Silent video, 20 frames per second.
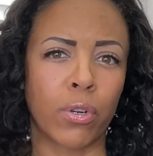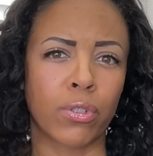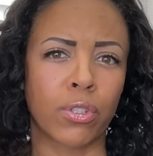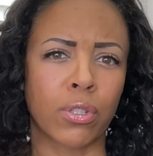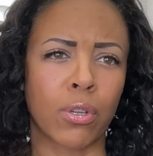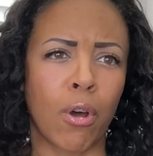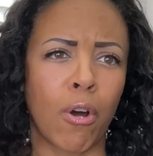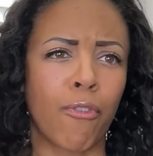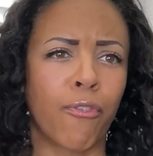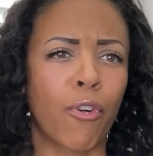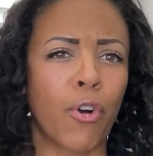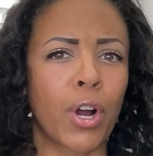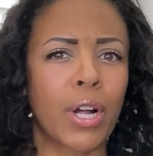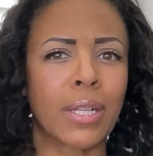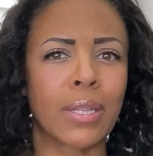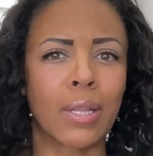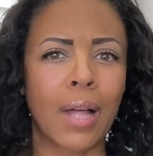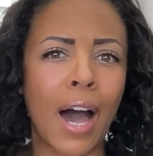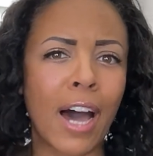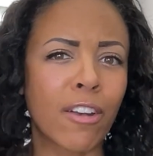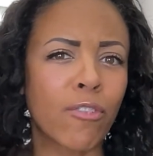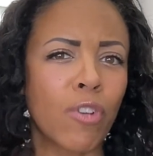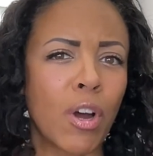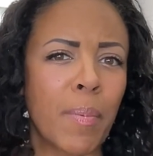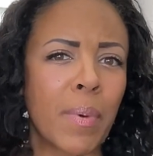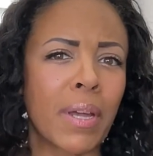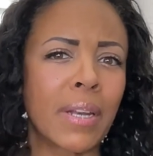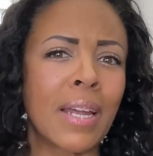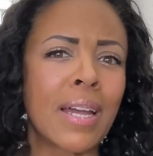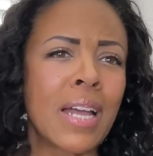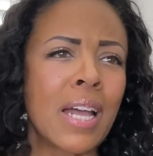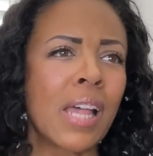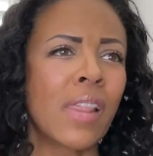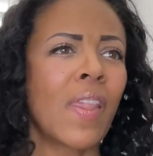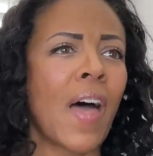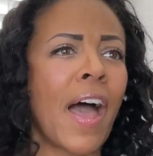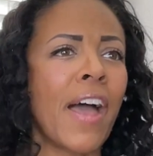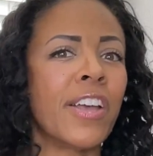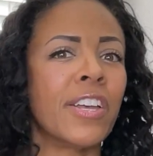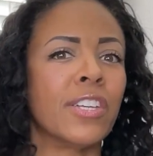So for a lot of women,
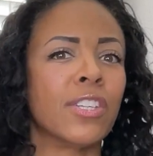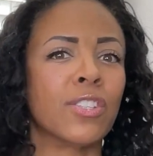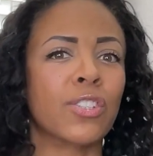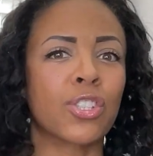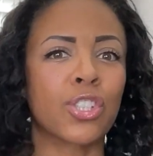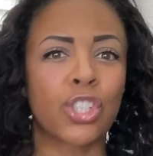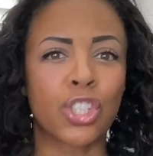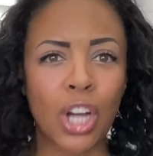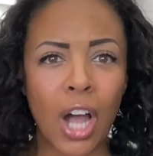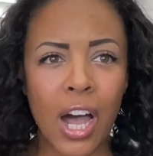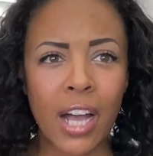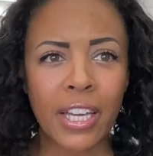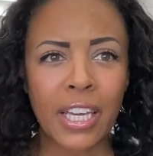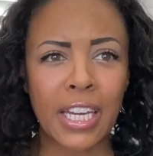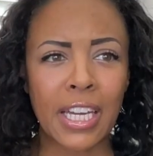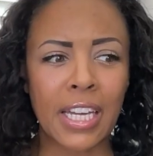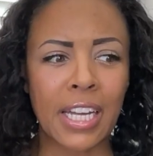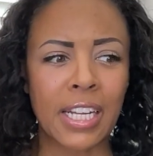that is shocking.